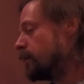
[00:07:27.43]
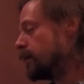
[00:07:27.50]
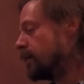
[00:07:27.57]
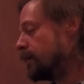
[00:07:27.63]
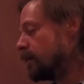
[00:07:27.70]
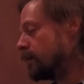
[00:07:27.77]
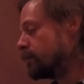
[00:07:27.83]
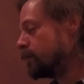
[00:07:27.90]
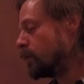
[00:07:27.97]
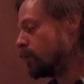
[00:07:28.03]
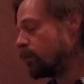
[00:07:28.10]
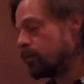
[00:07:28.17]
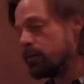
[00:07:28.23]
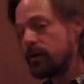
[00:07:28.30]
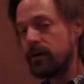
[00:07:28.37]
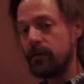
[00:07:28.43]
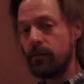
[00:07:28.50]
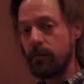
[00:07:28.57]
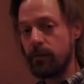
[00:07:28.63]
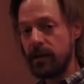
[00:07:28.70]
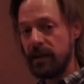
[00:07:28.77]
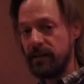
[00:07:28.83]

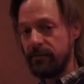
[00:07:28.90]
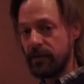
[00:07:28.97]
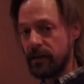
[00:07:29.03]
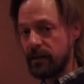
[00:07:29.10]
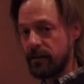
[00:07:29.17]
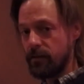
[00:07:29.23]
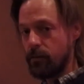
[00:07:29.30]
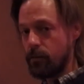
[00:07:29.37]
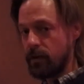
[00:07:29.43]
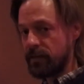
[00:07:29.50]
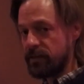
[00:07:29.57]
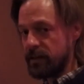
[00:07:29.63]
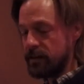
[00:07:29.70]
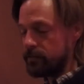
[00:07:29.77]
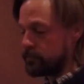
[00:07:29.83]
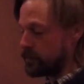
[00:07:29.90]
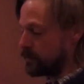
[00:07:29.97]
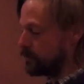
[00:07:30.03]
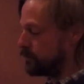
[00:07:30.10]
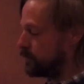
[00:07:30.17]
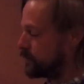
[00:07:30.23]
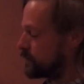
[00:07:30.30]
or even within a
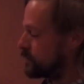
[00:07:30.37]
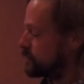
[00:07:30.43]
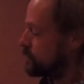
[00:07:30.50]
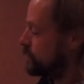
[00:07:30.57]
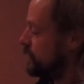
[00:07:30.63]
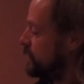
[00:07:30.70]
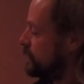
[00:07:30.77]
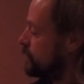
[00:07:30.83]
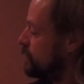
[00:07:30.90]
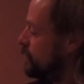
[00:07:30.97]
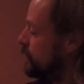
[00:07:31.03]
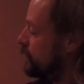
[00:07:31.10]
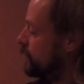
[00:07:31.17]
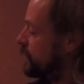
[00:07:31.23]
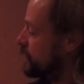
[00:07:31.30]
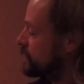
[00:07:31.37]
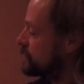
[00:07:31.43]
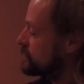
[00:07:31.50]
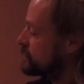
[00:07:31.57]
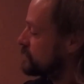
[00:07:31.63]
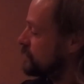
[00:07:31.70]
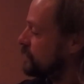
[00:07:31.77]
row, you can do like a
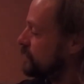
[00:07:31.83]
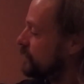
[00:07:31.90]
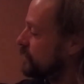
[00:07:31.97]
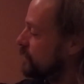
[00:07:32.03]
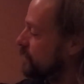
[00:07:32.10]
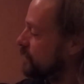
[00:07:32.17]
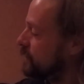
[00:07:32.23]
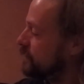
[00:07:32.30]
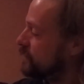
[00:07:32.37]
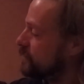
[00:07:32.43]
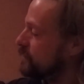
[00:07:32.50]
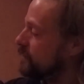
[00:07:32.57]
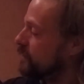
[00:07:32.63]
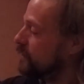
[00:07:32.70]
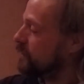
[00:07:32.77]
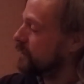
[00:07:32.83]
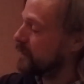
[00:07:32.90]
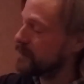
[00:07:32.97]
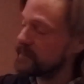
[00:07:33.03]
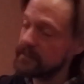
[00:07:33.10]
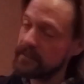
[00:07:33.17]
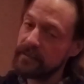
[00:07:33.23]
lettuce, an onion, a
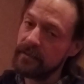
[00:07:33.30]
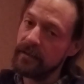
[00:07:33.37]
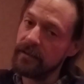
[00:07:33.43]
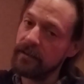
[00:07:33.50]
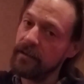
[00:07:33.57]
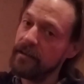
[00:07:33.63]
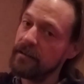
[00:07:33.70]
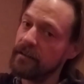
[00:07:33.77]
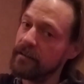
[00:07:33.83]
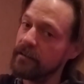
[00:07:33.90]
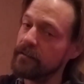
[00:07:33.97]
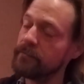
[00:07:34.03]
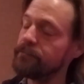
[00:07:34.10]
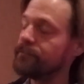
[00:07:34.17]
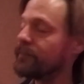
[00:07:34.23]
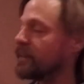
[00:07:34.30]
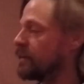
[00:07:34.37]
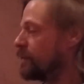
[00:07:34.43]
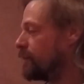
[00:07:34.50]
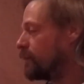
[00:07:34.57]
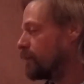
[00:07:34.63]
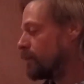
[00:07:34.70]
lettuce, an onion.
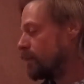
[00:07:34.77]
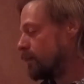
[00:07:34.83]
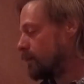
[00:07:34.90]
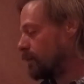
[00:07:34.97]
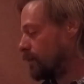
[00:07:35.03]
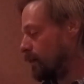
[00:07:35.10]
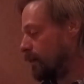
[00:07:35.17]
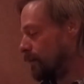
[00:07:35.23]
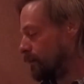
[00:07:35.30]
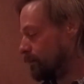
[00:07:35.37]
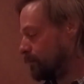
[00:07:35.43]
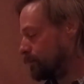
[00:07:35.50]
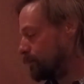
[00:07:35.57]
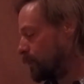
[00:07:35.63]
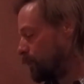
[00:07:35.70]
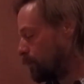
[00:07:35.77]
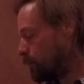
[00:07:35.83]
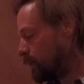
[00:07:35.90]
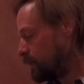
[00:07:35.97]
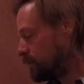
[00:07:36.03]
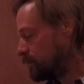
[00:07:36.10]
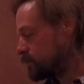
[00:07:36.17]
But
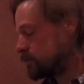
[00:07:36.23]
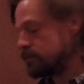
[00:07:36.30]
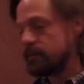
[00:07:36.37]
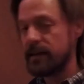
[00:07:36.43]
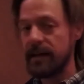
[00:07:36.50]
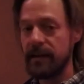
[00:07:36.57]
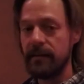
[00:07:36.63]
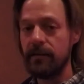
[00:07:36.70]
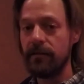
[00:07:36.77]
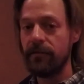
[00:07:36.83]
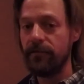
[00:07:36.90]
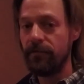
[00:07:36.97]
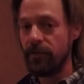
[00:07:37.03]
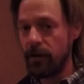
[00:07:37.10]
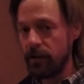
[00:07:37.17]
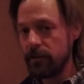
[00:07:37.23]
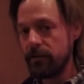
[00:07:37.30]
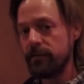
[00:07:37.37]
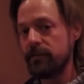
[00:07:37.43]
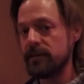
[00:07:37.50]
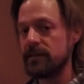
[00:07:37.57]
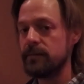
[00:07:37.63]
when you do that,
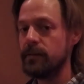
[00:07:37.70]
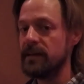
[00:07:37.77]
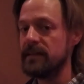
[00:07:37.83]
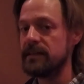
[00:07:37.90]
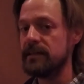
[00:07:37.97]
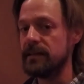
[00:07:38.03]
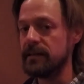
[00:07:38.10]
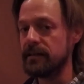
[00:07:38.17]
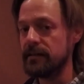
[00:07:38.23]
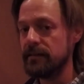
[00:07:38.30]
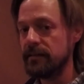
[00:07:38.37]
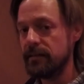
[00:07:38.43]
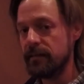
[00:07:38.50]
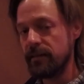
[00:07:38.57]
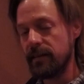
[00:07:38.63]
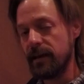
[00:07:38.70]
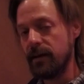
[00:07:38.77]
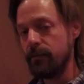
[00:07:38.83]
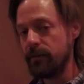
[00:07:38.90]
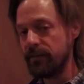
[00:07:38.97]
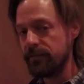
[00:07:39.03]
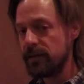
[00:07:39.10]
follow the spacing
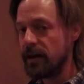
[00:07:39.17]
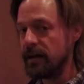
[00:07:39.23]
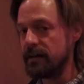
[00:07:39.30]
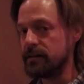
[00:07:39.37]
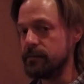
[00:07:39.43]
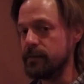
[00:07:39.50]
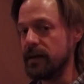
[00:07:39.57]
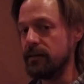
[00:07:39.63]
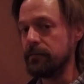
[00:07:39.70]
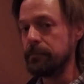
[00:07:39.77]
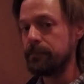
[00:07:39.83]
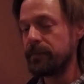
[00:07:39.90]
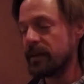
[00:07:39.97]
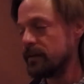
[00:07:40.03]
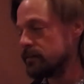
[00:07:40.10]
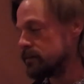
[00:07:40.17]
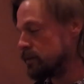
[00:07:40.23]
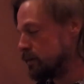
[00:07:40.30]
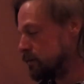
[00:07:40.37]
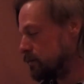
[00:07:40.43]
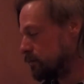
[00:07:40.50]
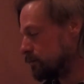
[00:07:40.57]
that we've talked about.
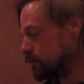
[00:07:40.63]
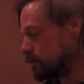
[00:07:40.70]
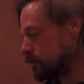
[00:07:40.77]
Don't